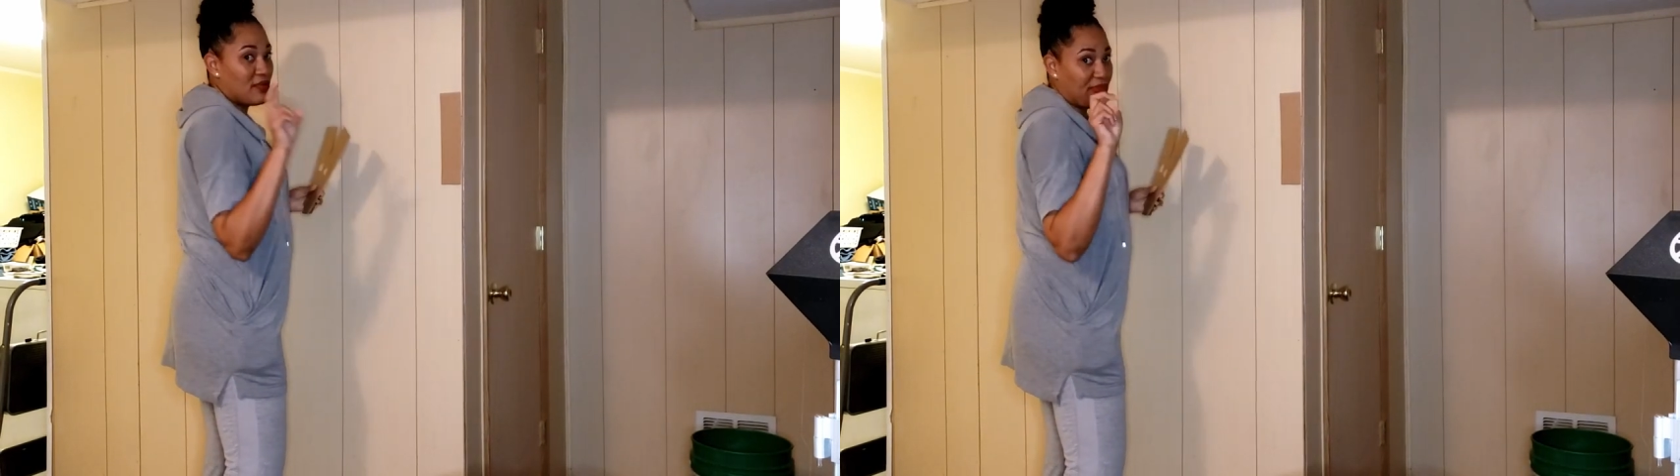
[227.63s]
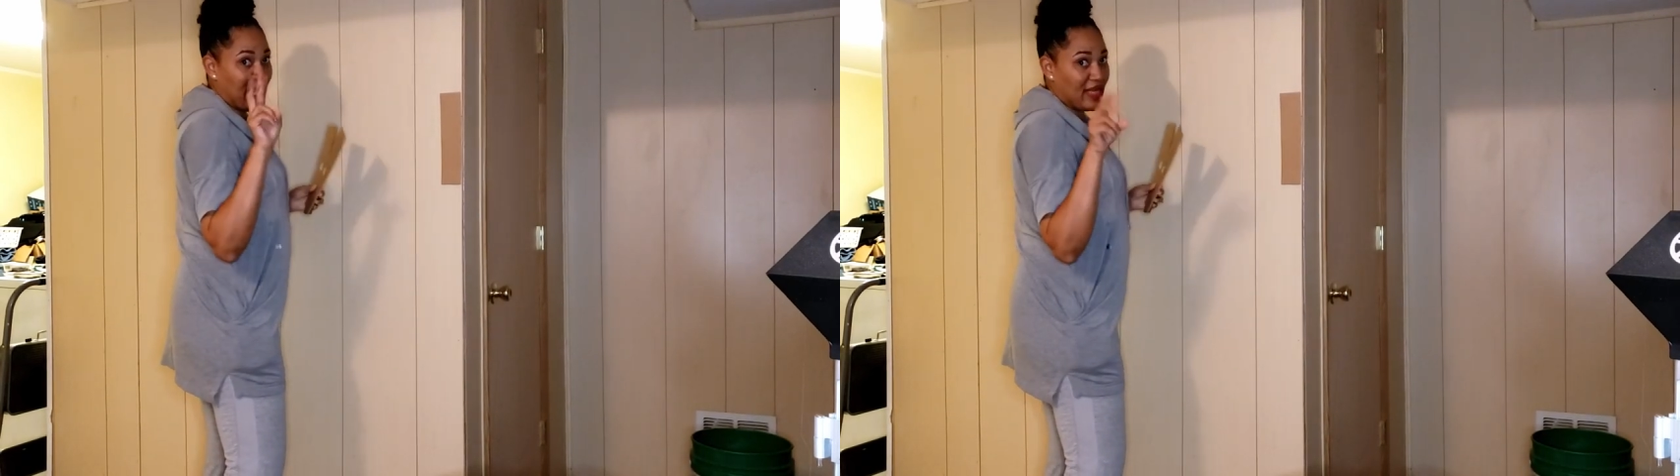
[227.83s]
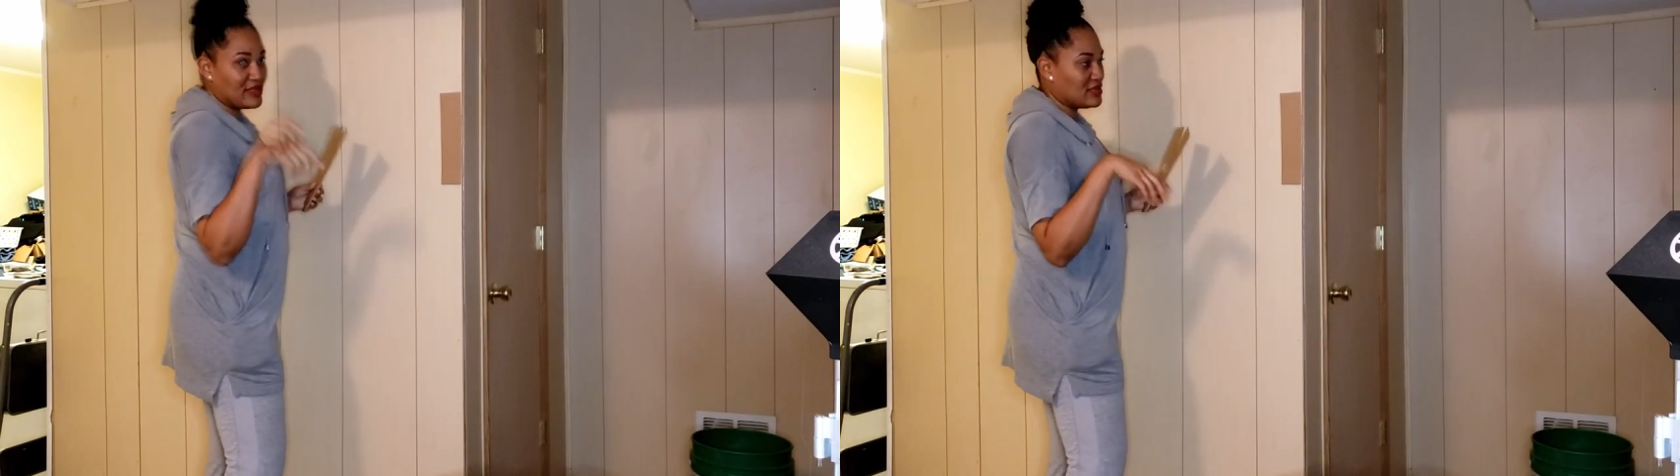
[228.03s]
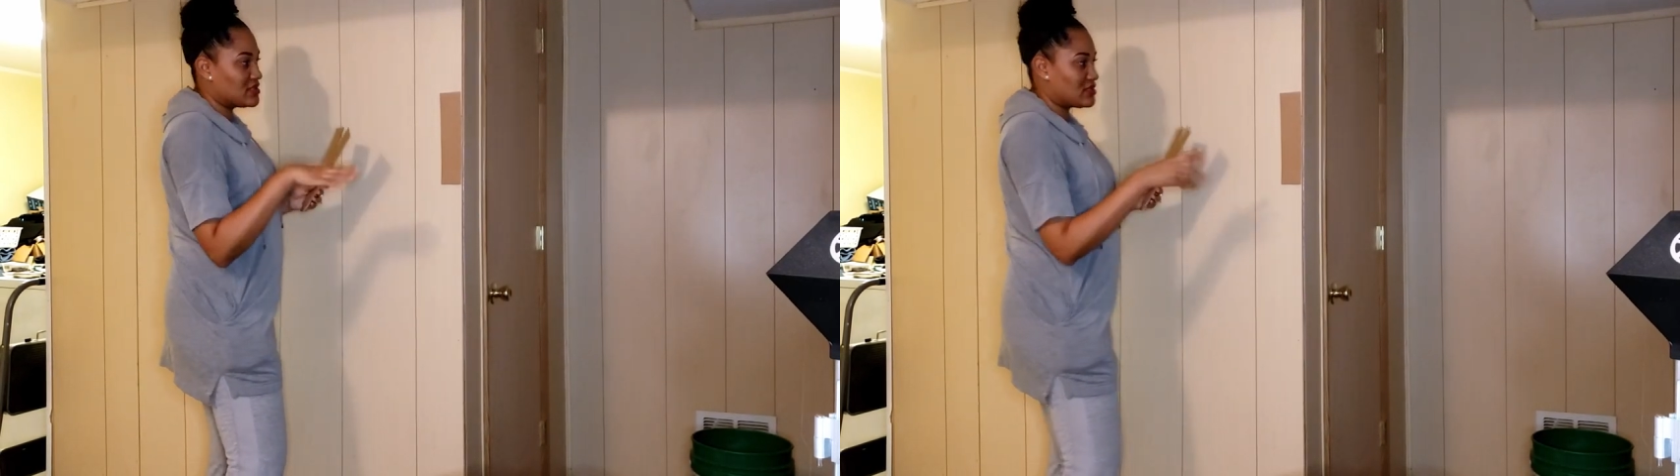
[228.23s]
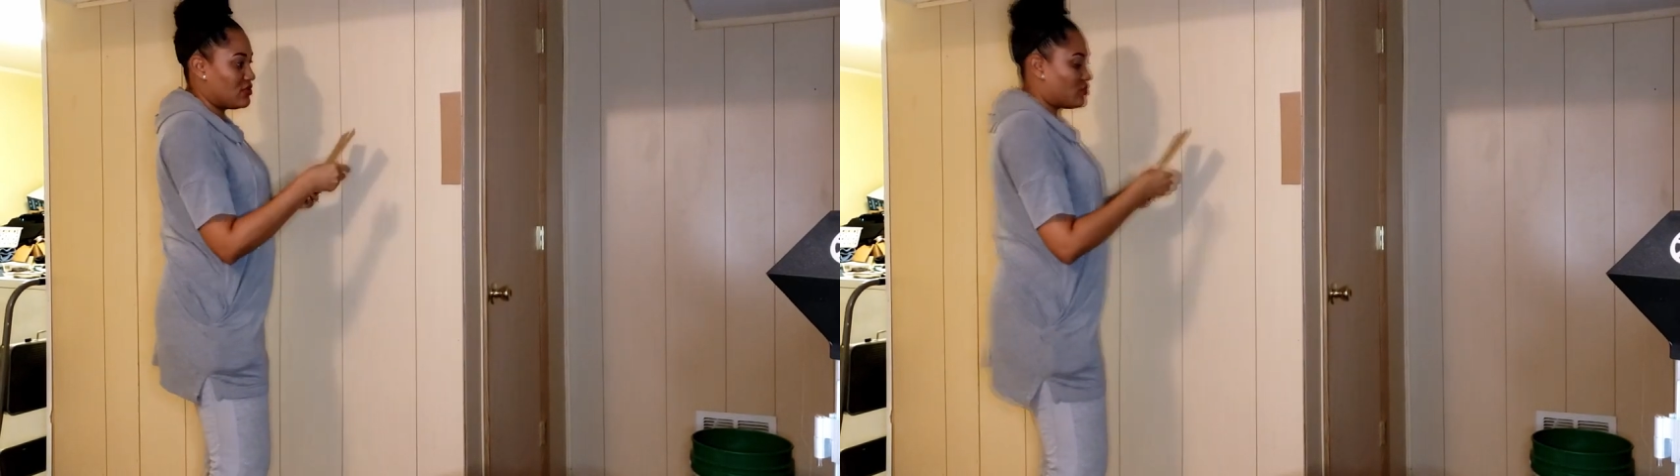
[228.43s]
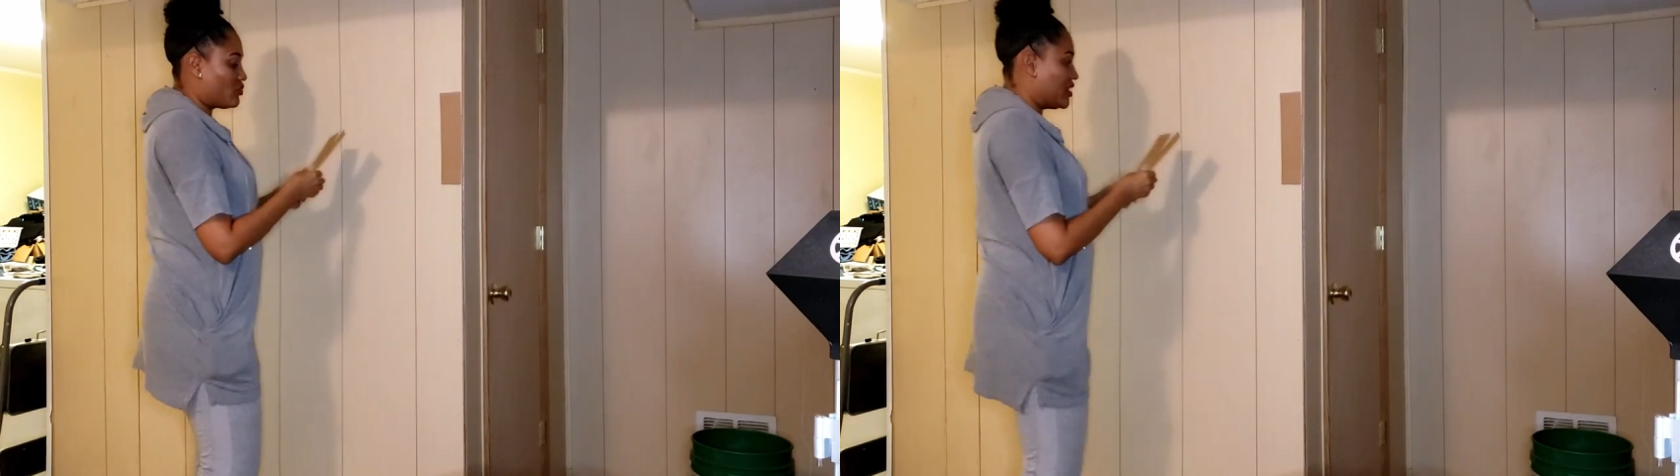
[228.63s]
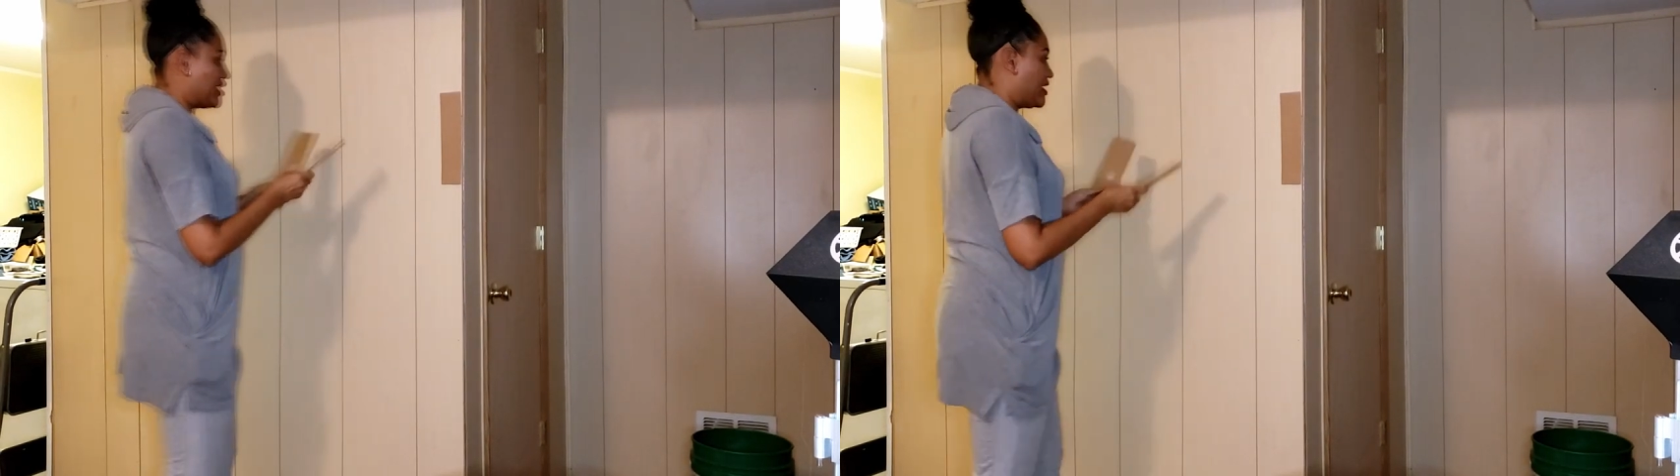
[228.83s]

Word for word: battens on one